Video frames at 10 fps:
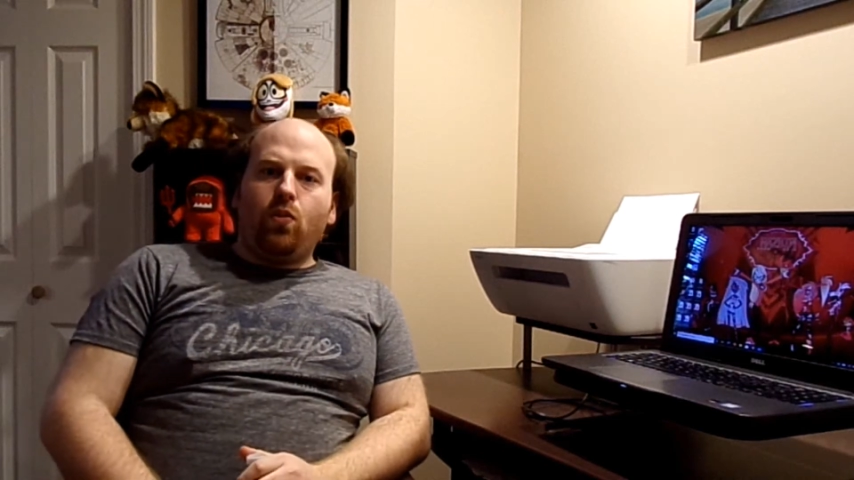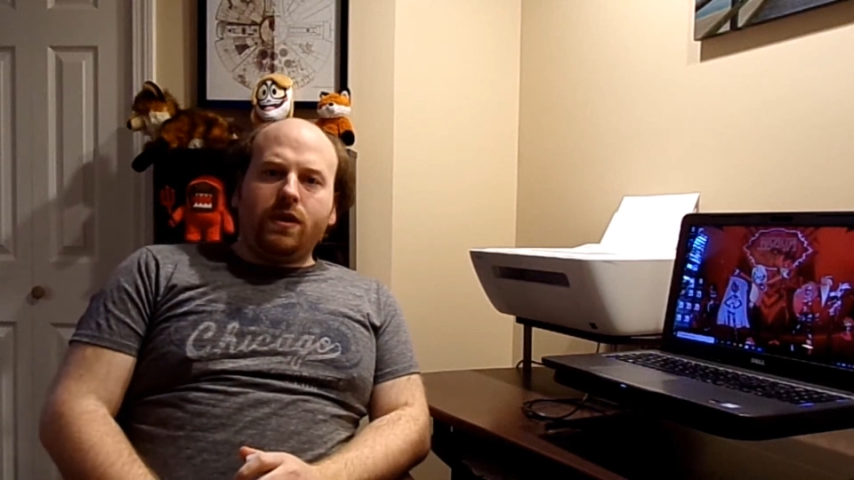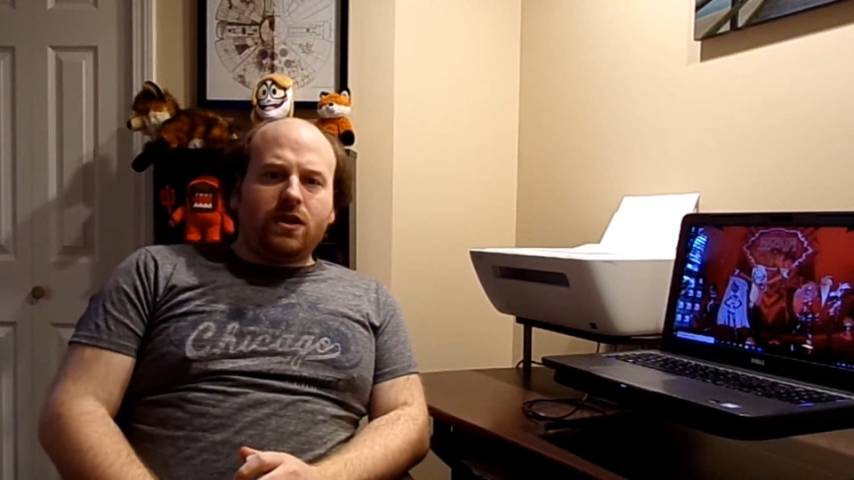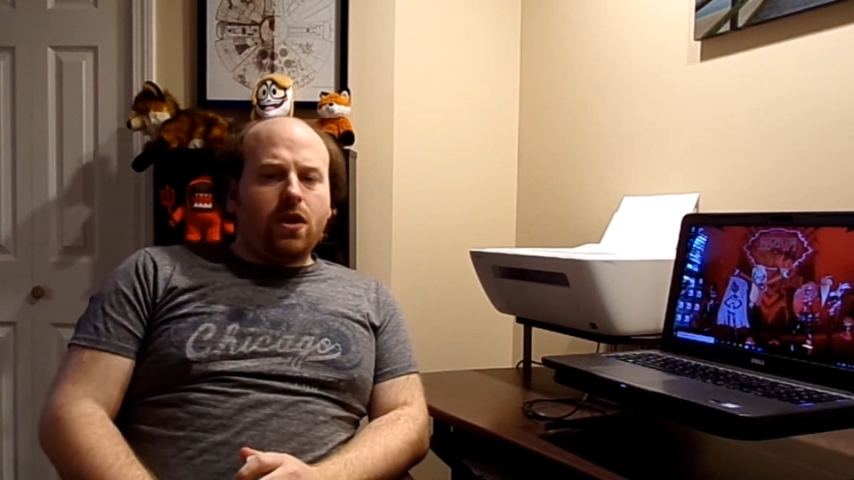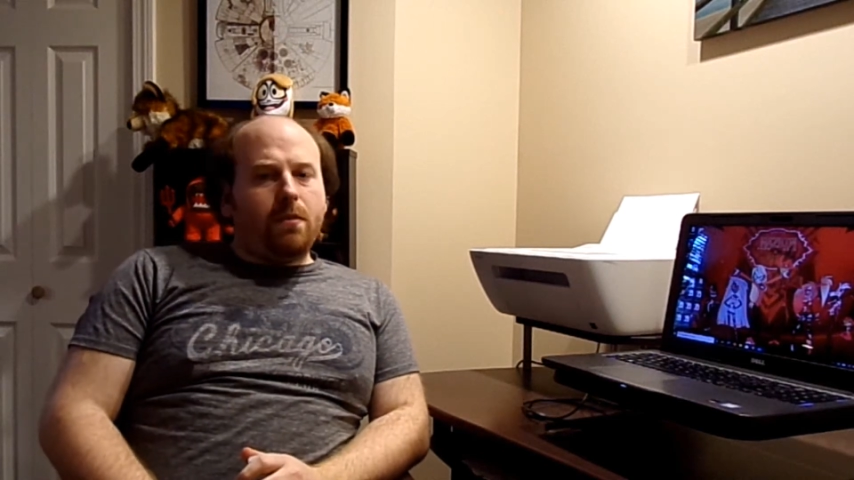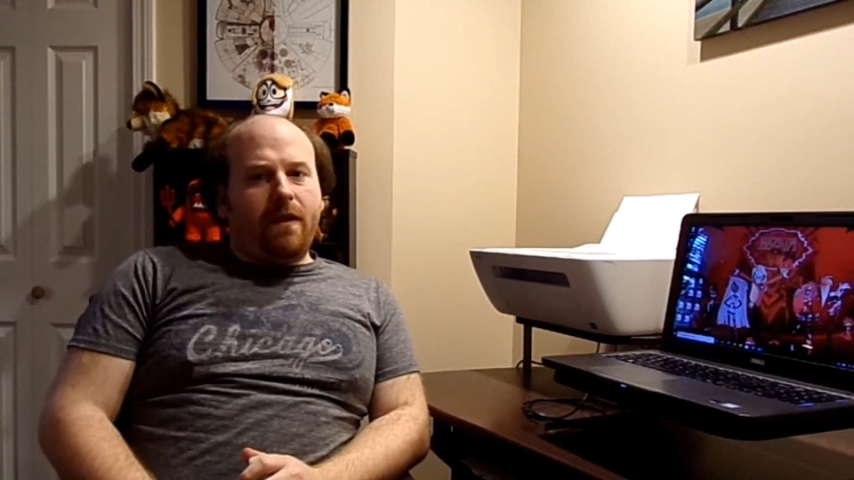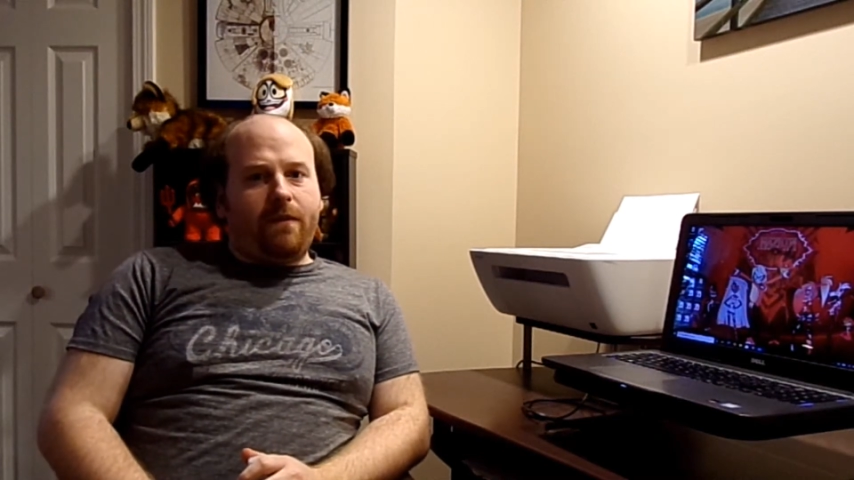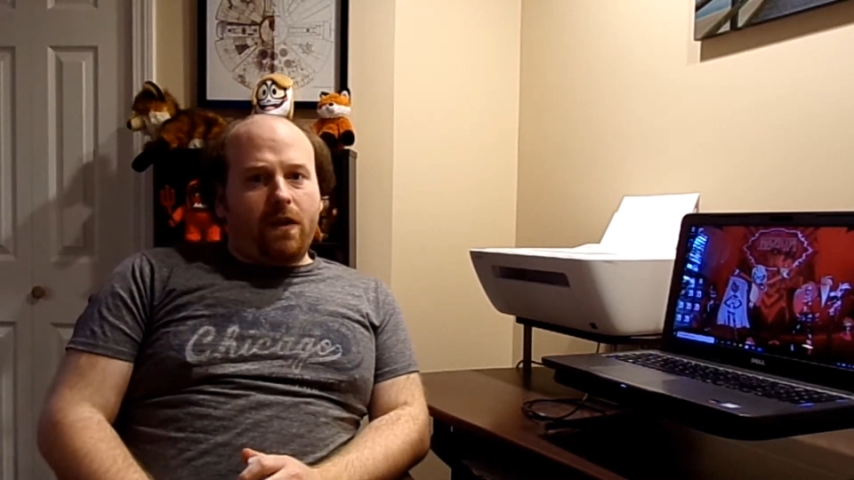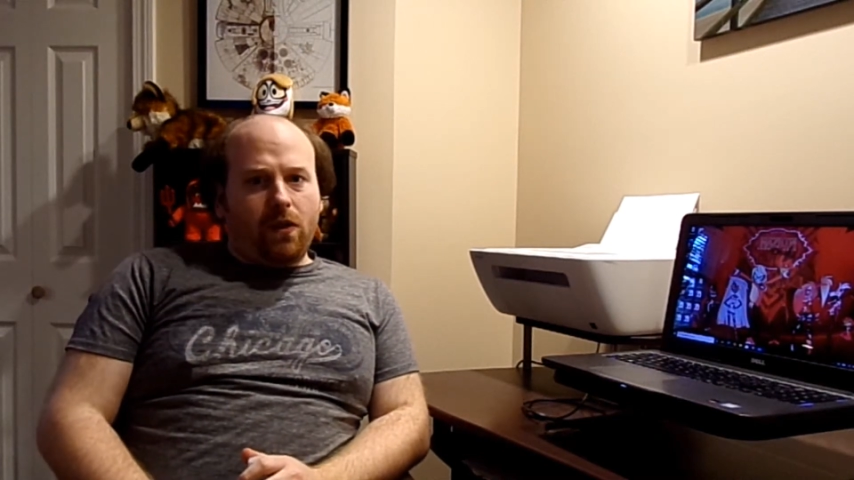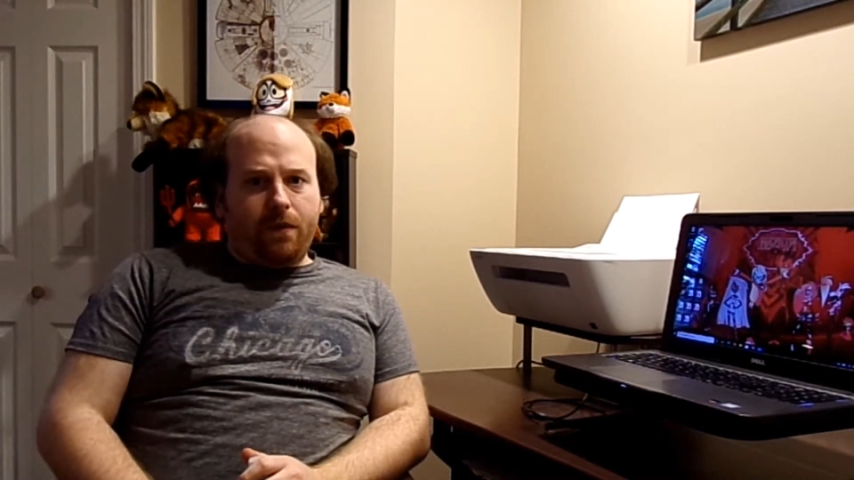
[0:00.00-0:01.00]
What's good, my
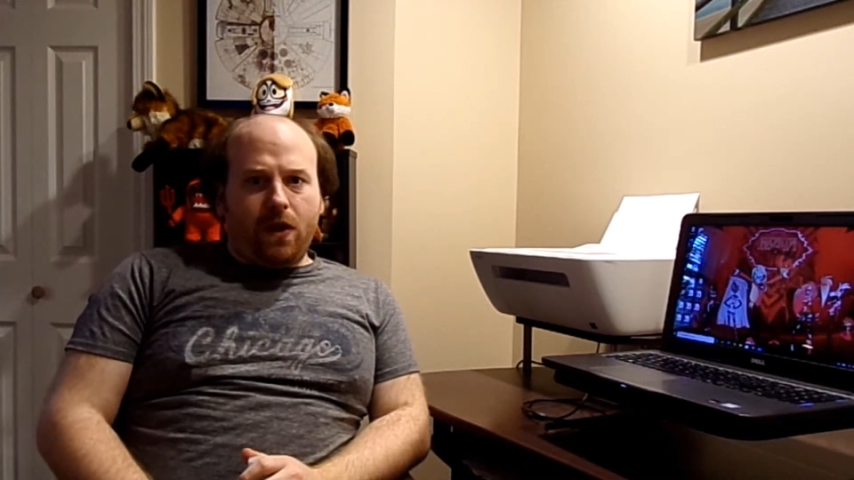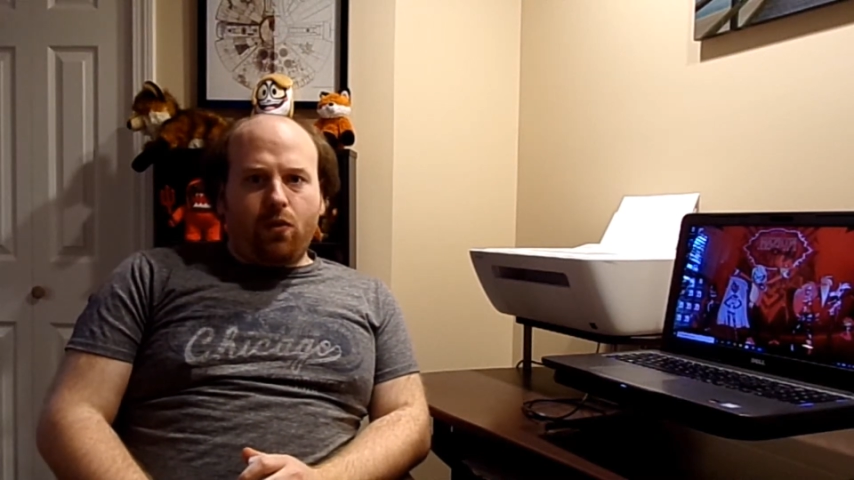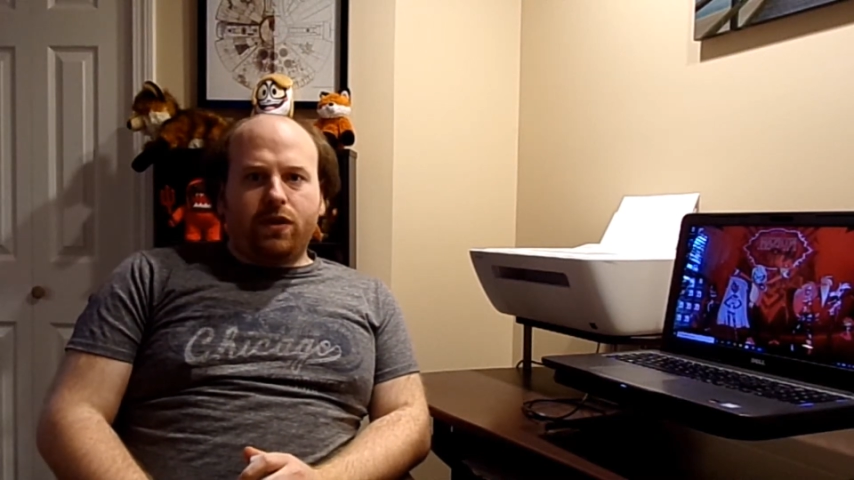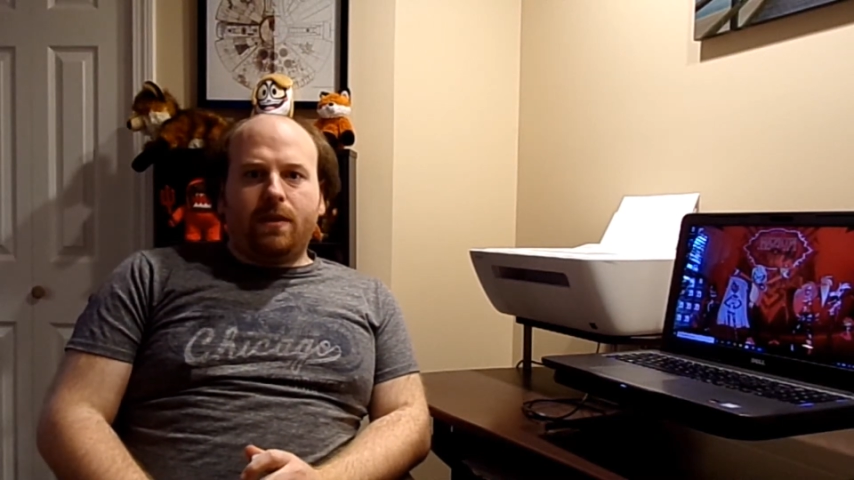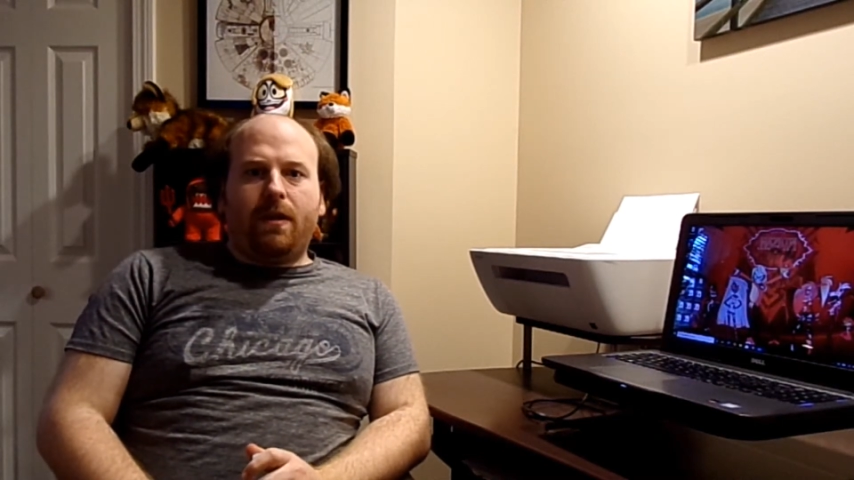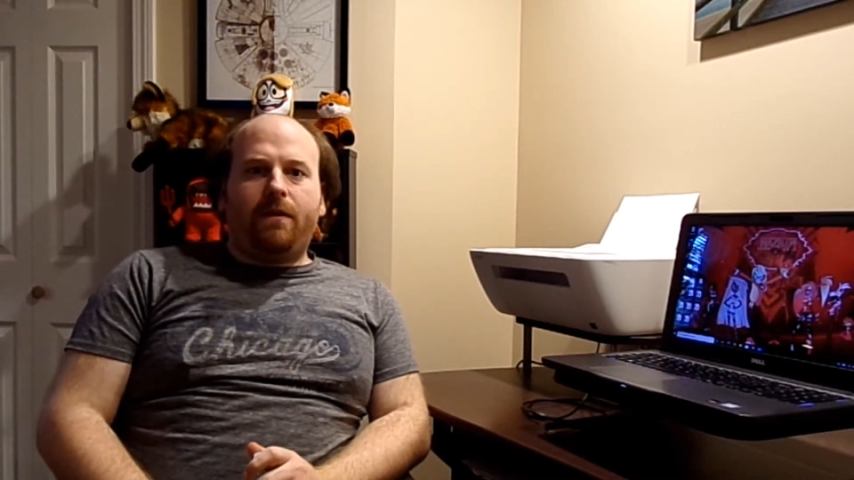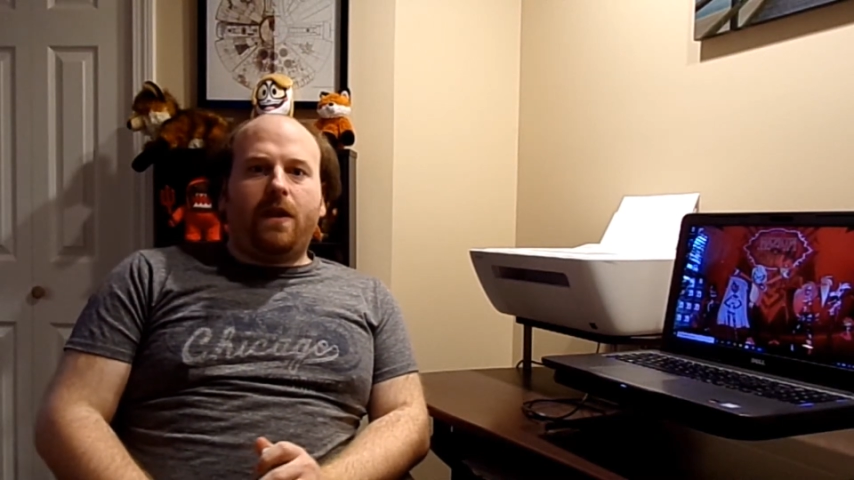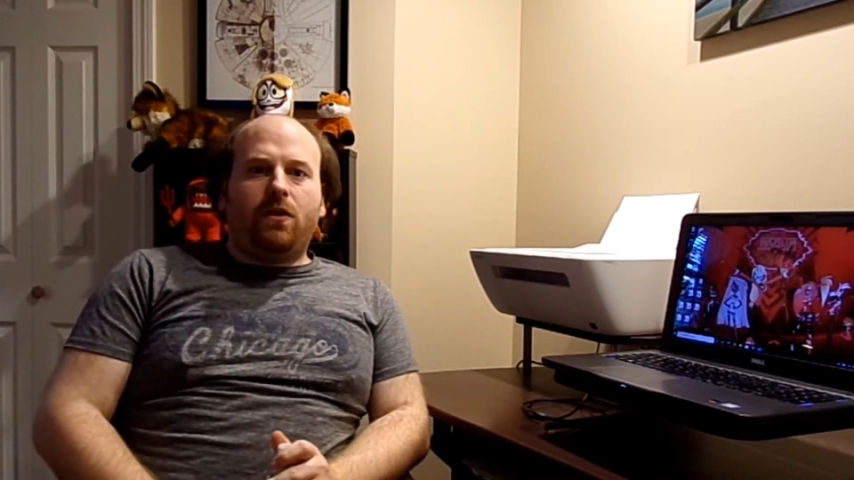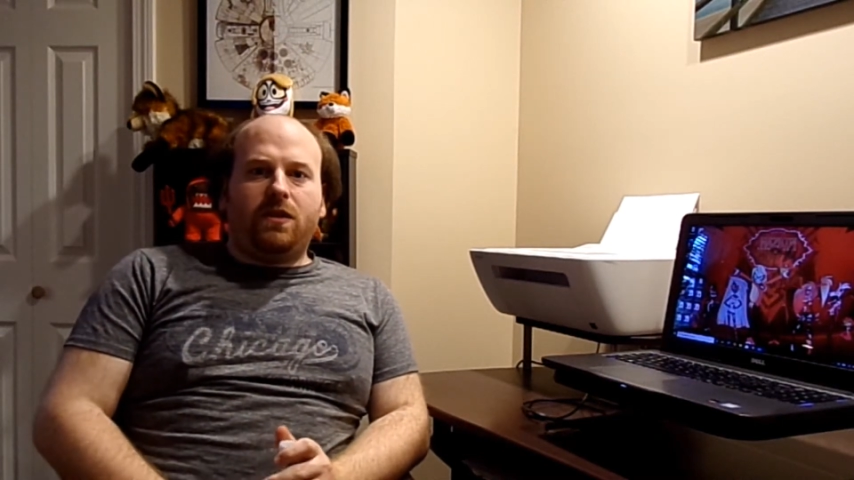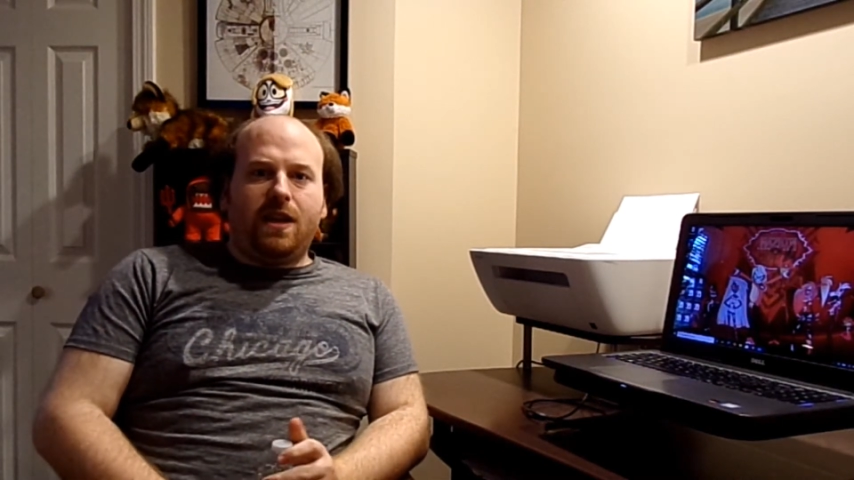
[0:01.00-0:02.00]
fellow viewers and my
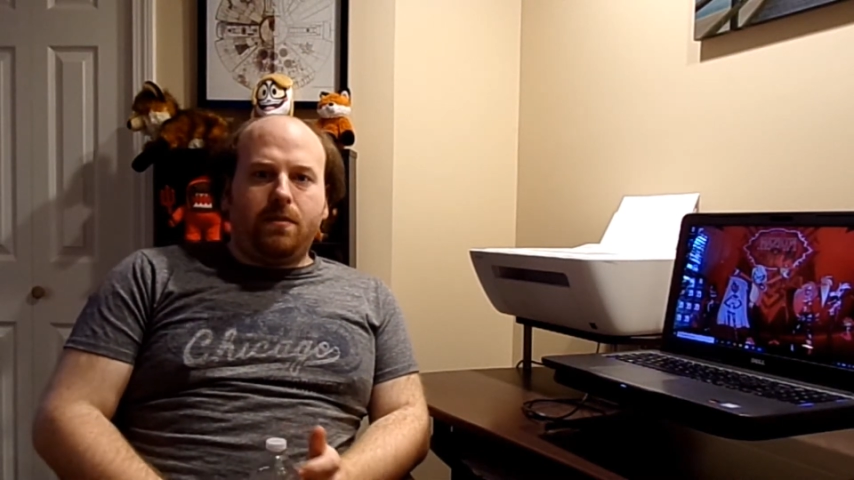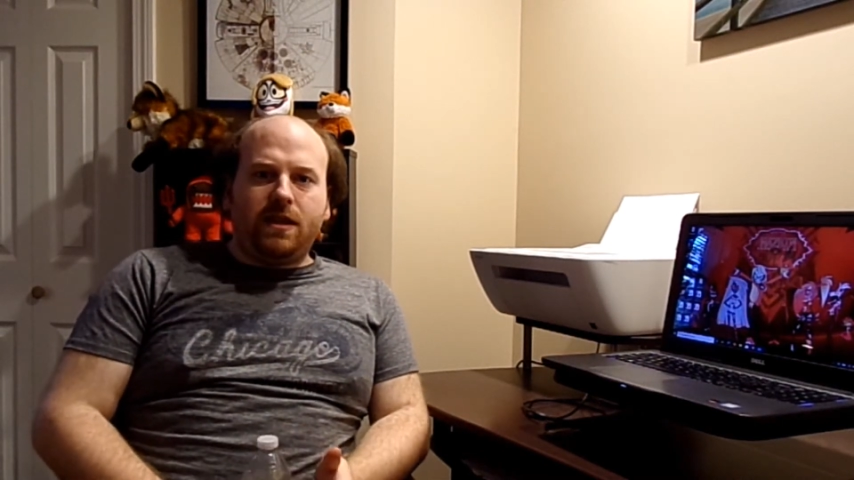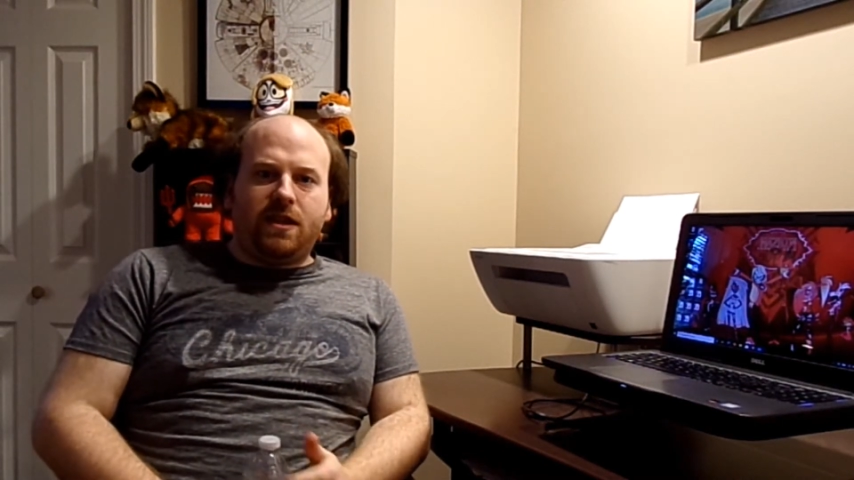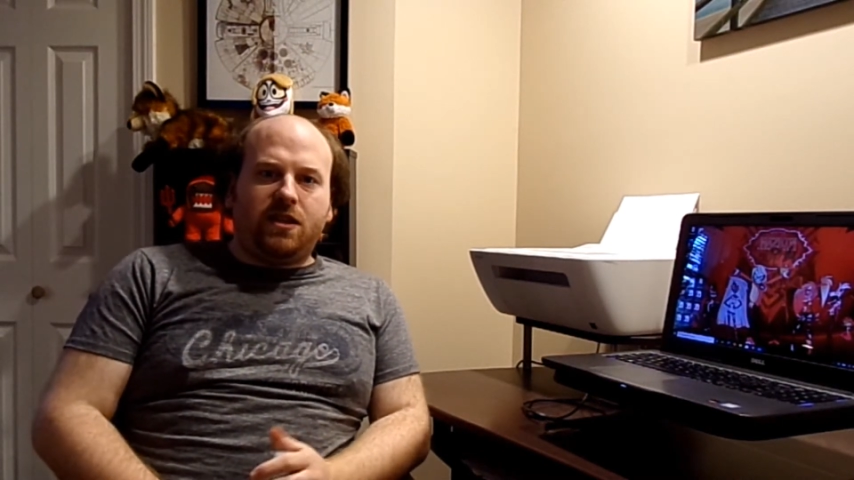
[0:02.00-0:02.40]
fellow demons?